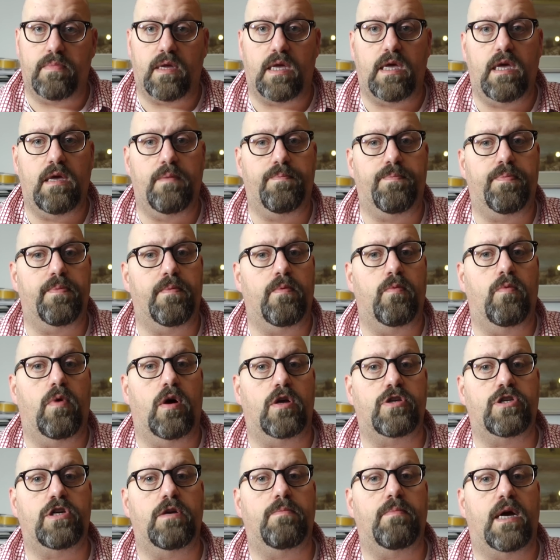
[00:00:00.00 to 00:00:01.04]
keep
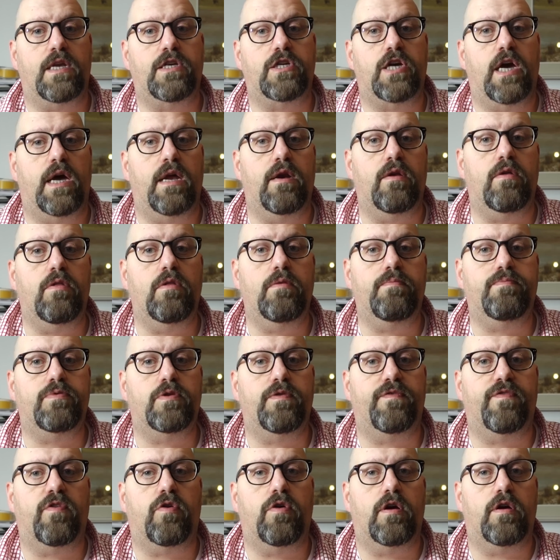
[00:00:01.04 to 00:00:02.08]
watching my channel
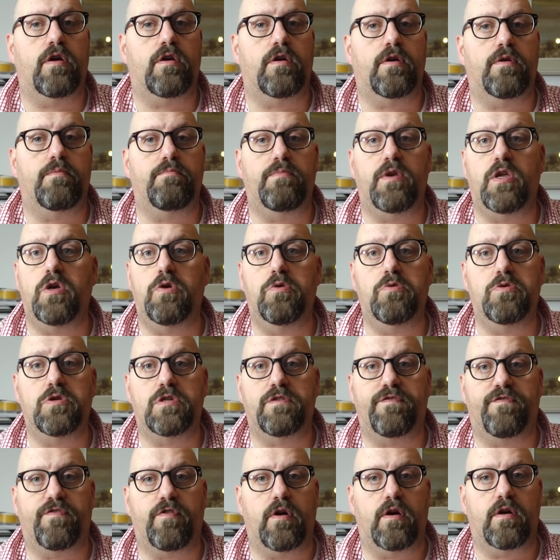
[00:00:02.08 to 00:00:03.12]
for news,
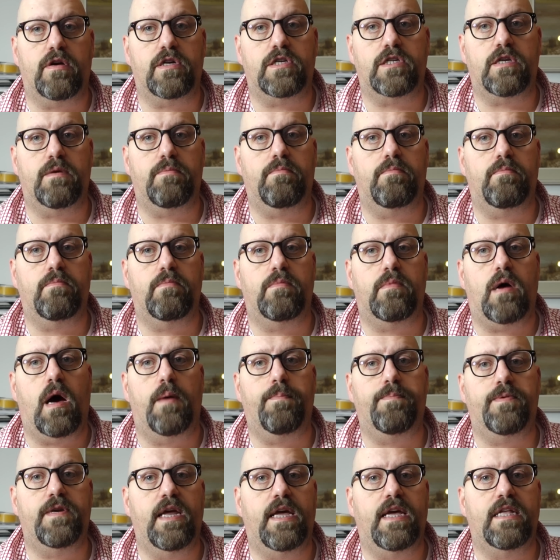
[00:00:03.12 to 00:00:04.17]
for some
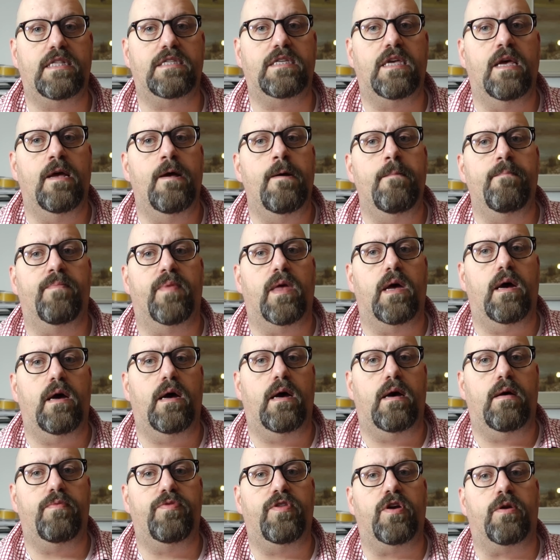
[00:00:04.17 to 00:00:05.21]
updates.
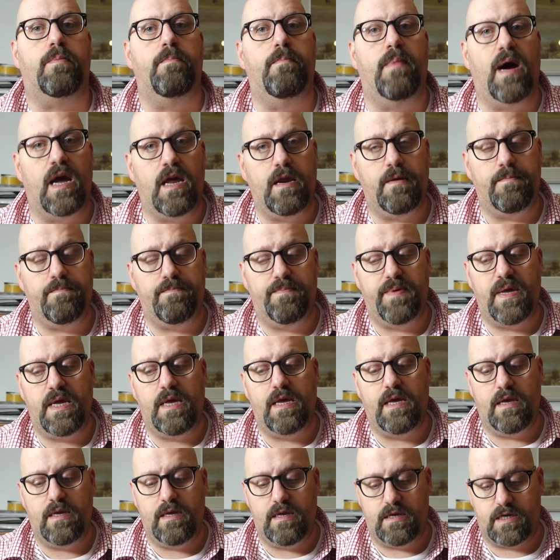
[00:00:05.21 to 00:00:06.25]
Uh, there might
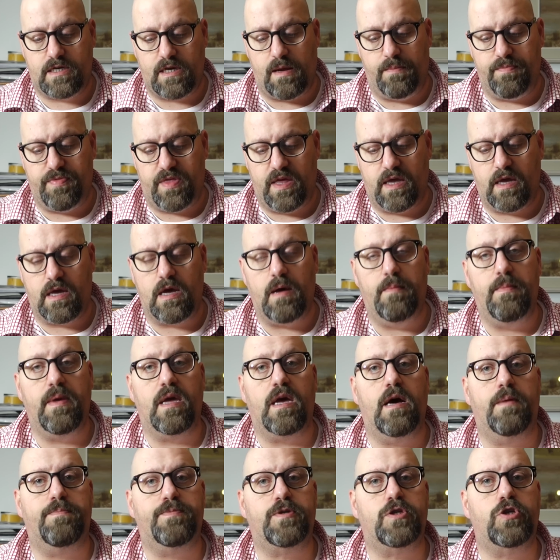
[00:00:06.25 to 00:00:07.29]
be something
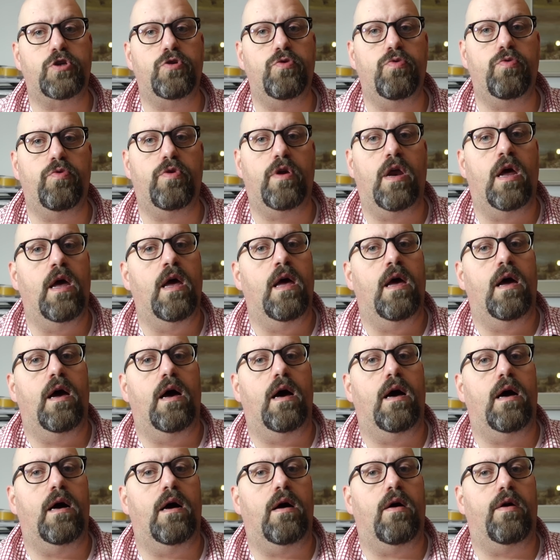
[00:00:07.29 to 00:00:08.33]
coming up soon uh,
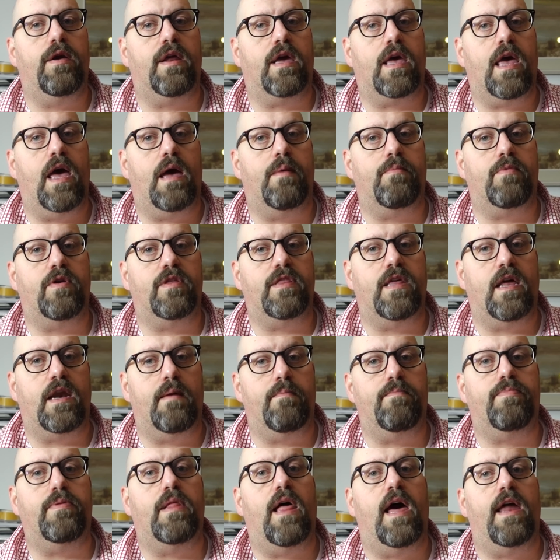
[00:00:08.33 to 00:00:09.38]
on a camera that
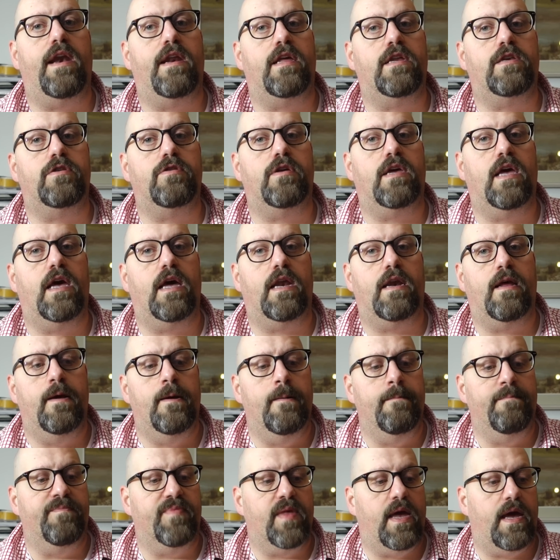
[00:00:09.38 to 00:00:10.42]
I'm planning to get
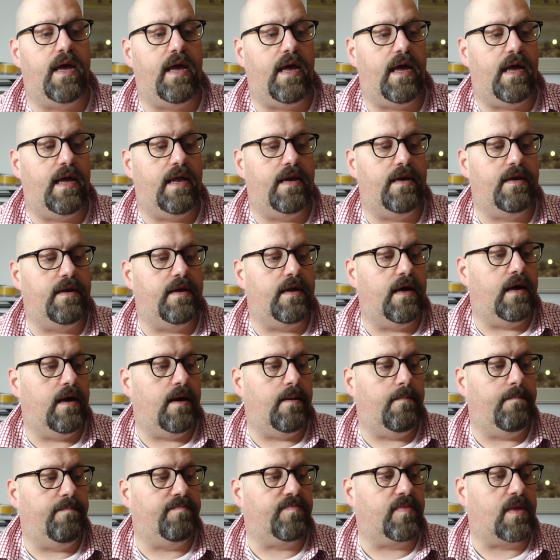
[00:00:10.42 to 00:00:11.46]
and
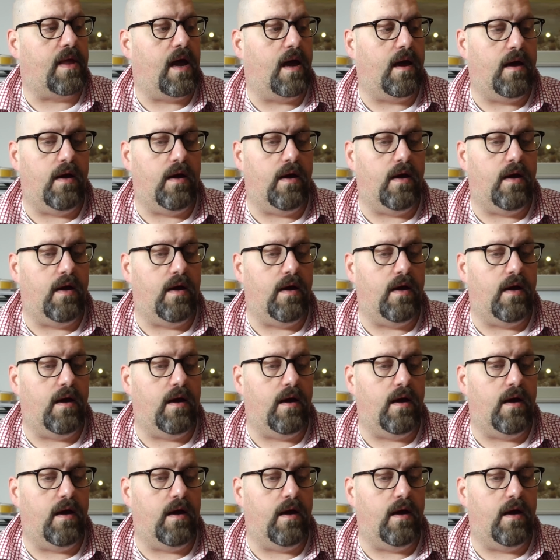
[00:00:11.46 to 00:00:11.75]
um,